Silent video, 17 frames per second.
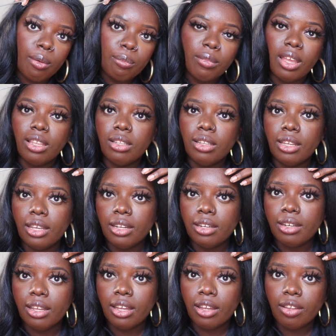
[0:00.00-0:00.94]
I'm not
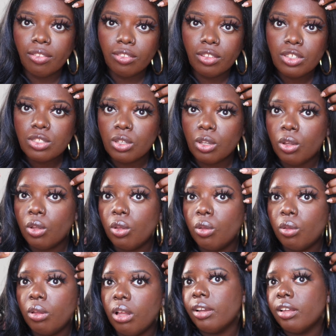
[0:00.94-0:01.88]
laying down this
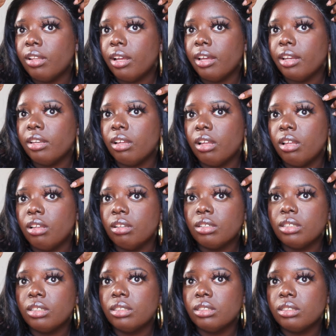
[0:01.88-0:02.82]
whole hairline,
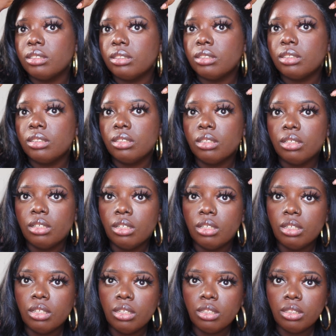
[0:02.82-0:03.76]
y'all, because
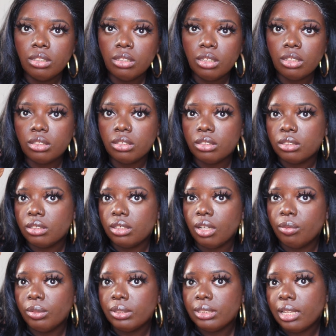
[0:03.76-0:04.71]
that's just
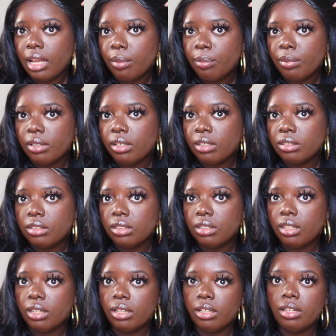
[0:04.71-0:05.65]
not what's happening
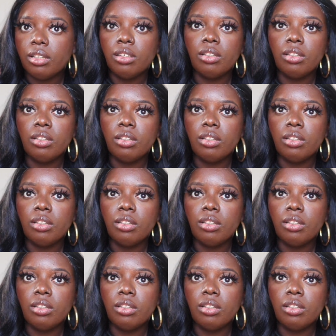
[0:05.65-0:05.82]
today.